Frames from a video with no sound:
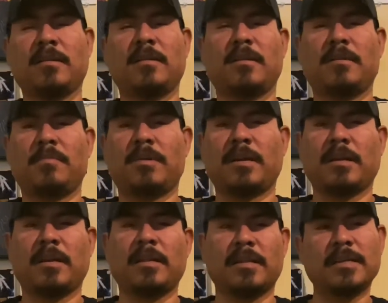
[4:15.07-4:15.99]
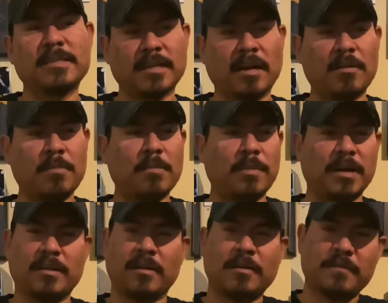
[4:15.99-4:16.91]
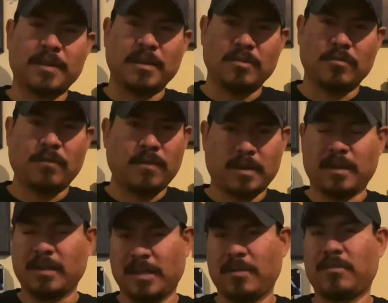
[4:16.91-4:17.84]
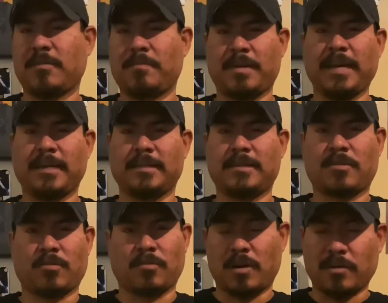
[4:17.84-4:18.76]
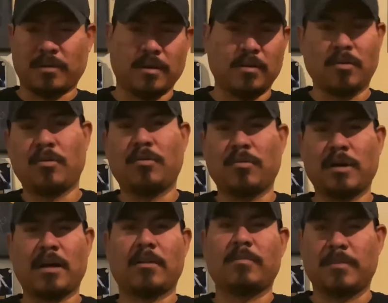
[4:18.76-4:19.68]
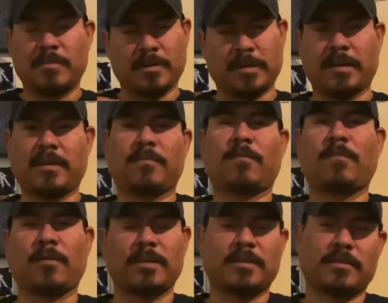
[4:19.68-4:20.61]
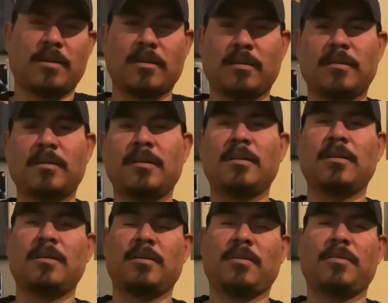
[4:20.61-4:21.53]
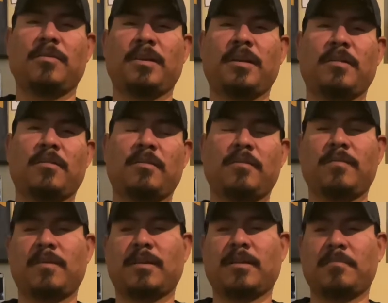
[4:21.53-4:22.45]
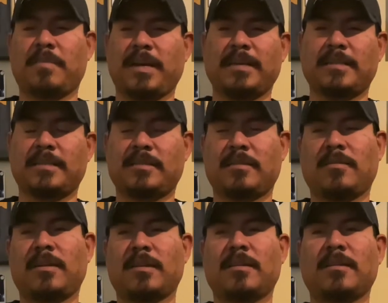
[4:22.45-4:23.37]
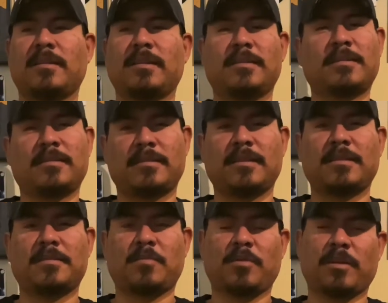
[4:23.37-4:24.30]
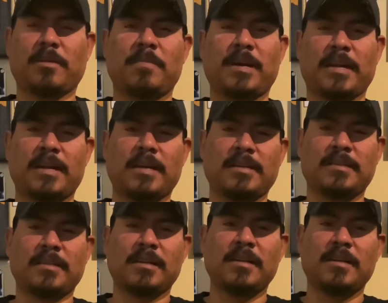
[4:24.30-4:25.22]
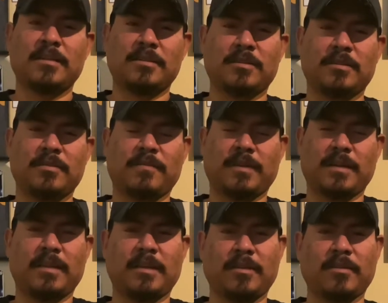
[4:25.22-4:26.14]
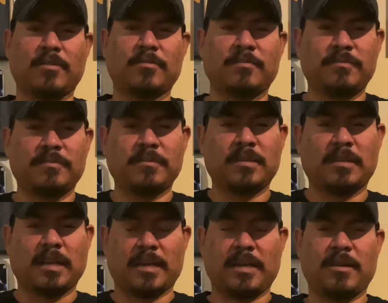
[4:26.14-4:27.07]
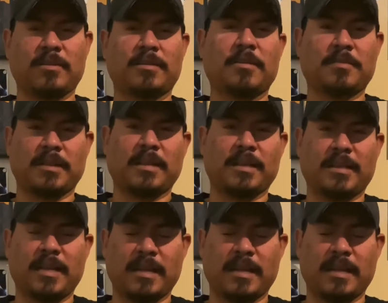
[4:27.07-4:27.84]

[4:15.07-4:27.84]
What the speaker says: But in this album, I love that you fucking hear the bass throughout the whole album. On every song, you hear the fucking bass. So I thought that's pretty badass to finally, like hear something like that.